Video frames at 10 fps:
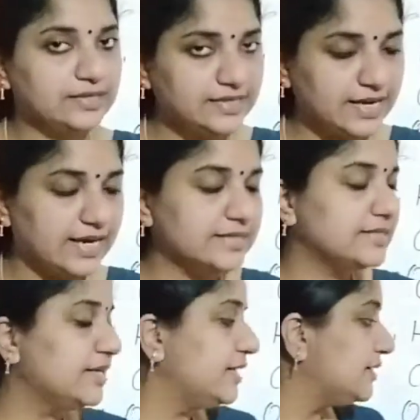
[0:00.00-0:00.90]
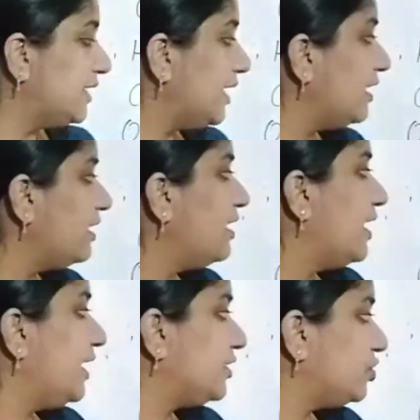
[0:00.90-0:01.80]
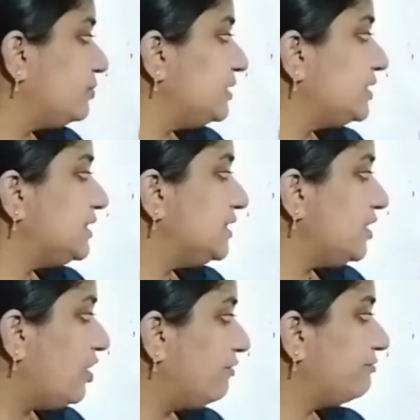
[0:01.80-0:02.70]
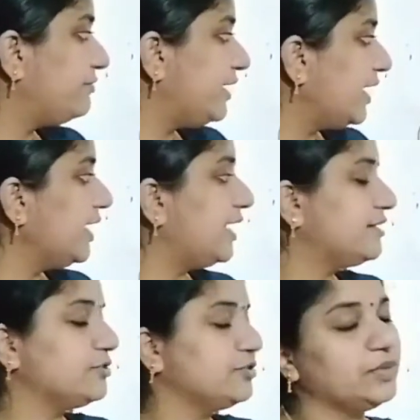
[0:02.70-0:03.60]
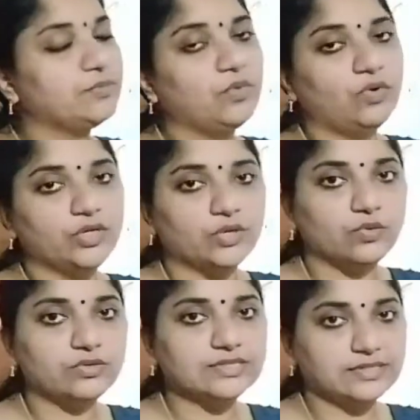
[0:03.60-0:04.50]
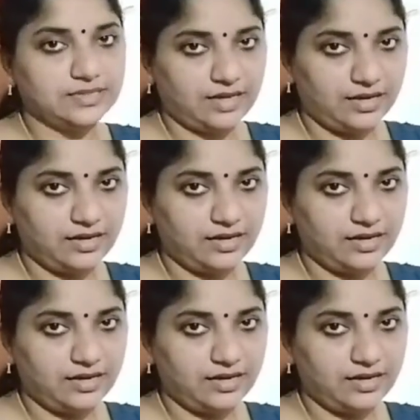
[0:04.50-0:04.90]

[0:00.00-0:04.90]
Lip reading: Yes, the atomicity of diatomic molecules